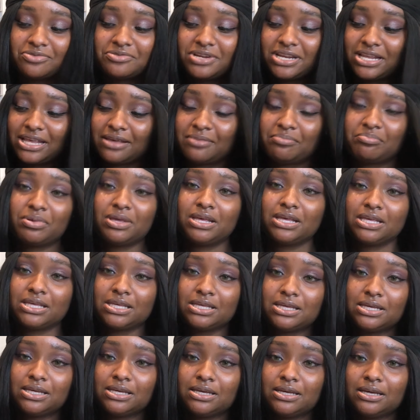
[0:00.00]

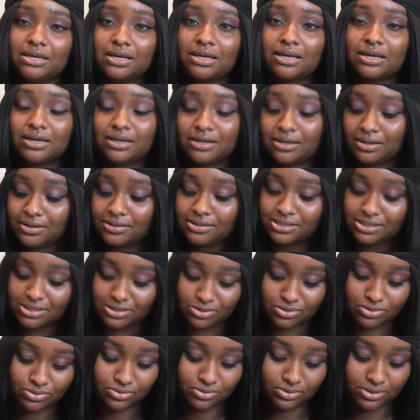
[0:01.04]
nitpicky to,
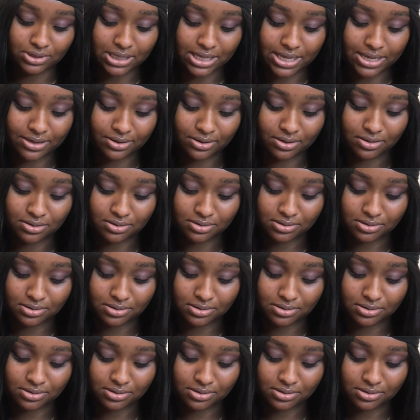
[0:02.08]
like,